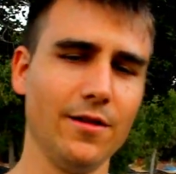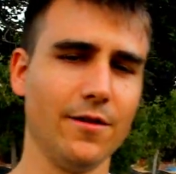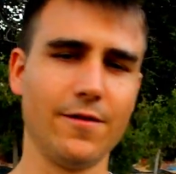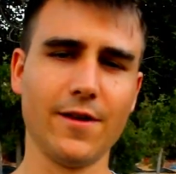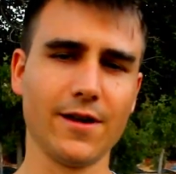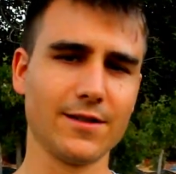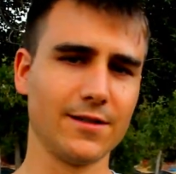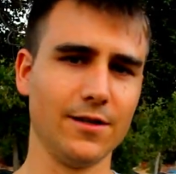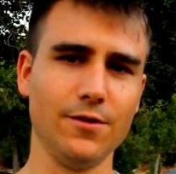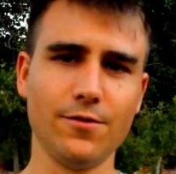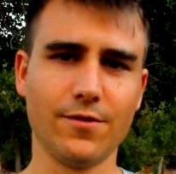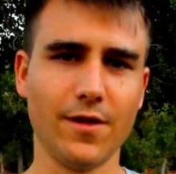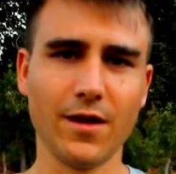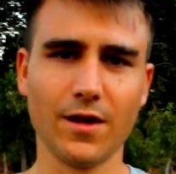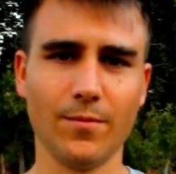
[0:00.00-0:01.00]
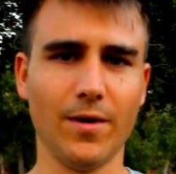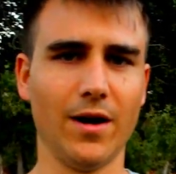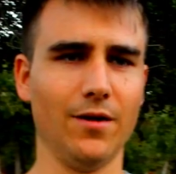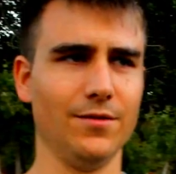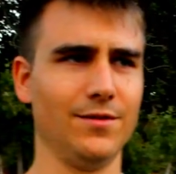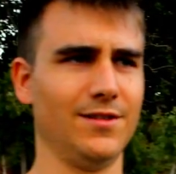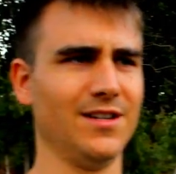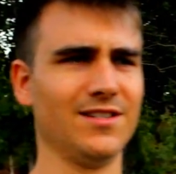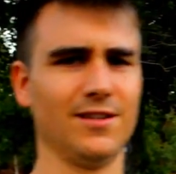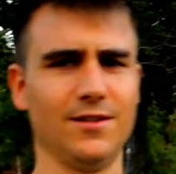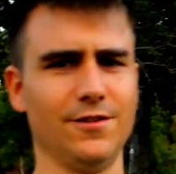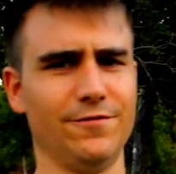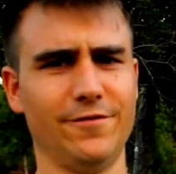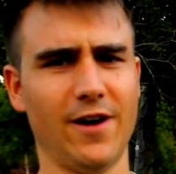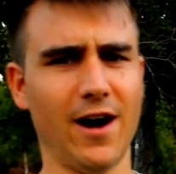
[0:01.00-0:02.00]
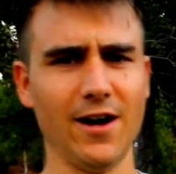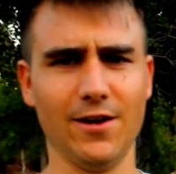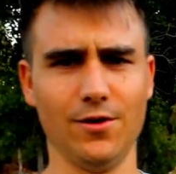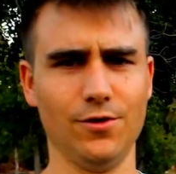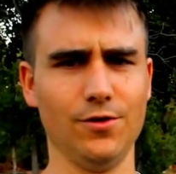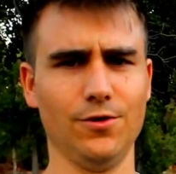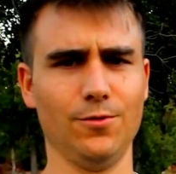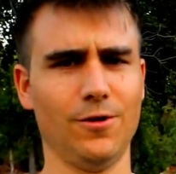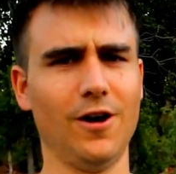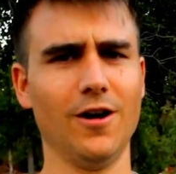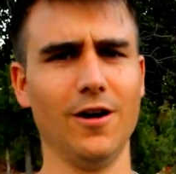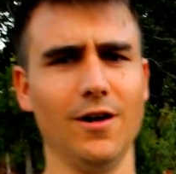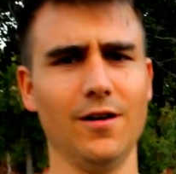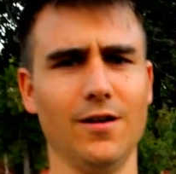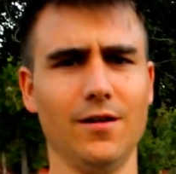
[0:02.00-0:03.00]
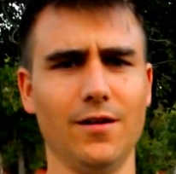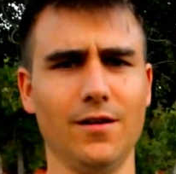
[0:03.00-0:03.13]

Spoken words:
the things that you think about doesn't define who you are.